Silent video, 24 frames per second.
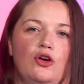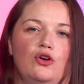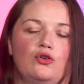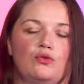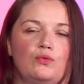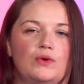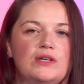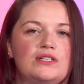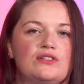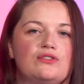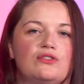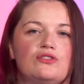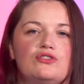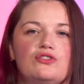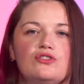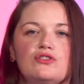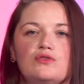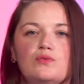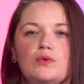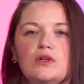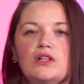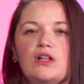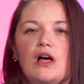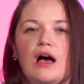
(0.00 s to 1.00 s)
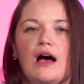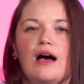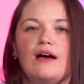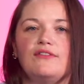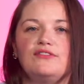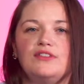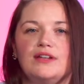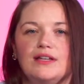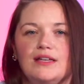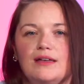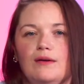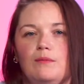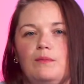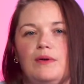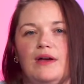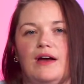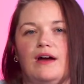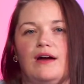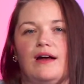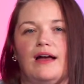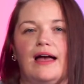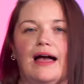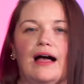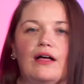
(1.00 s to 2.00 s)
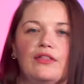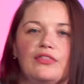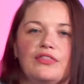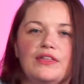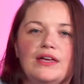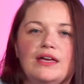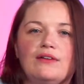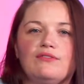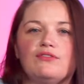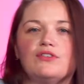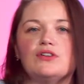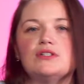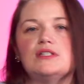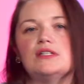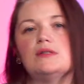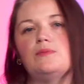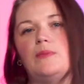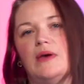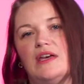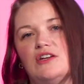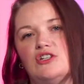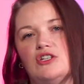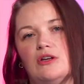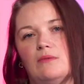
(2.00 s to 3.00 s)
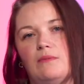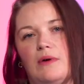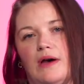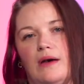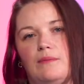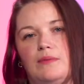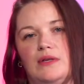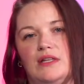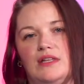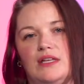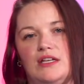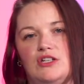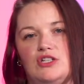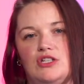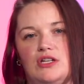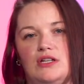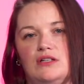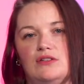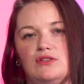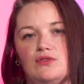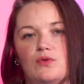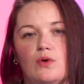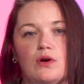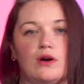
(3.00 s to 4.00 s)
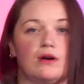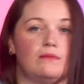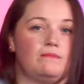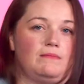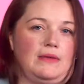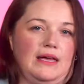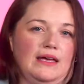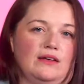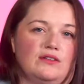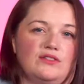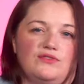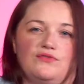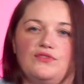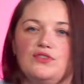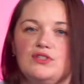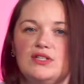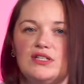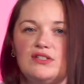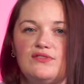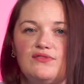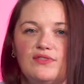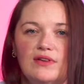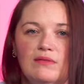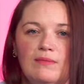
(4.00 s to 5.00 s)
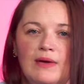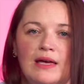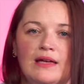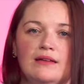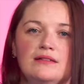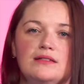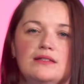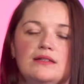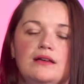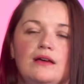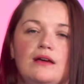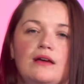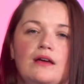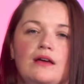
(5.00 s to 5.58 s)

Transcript: Researchers will often compare healthy versus patient populations or males versus females.